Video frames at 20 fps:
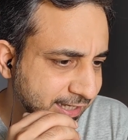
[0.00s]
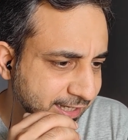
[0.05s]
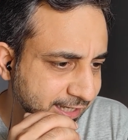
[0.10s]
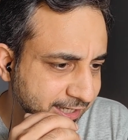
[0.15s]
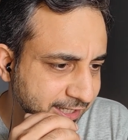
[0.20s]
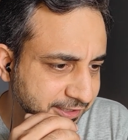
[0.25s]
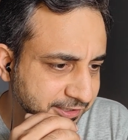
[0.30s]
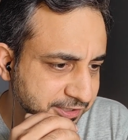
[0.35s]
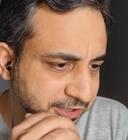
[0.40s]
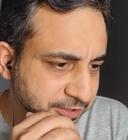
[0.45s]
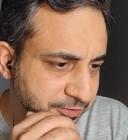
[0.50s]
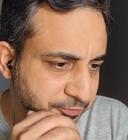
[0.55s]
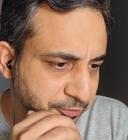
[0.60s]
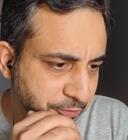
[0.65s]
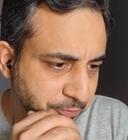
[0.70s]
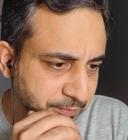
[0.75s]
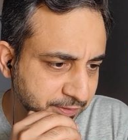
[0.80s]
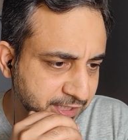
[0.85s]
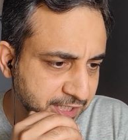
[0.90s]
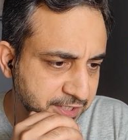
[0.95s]
This is
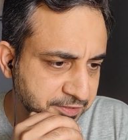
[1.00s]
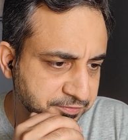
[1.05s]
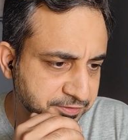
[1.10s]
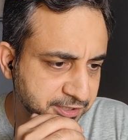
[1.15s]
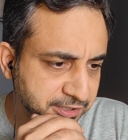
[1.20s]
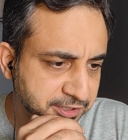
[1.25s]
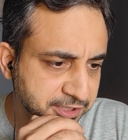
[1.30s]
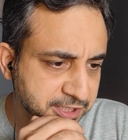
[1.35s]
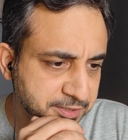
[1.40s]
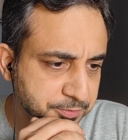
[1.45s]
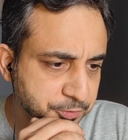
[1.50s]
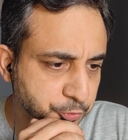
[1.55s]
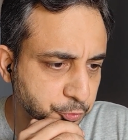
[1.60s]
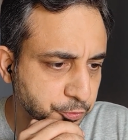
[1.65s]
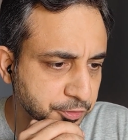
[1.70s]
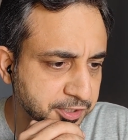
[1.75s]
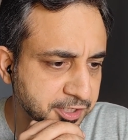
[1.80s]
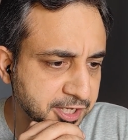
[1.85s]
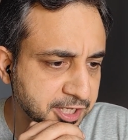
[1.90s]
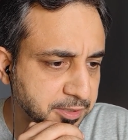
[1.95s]
from Dev, Sandeep,
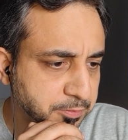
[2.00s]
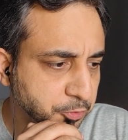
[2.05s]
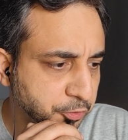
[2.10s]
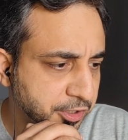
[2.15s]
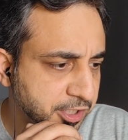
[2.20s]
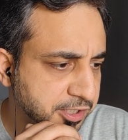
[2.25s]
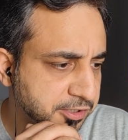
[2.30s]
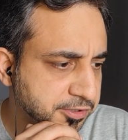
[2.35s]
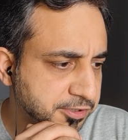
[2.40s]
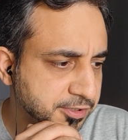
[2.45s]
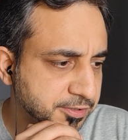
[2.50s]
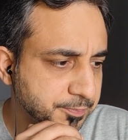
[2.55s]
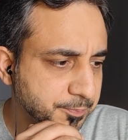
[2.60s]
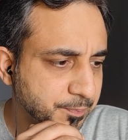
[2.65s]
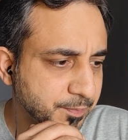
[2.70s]
Surya and Mukesh.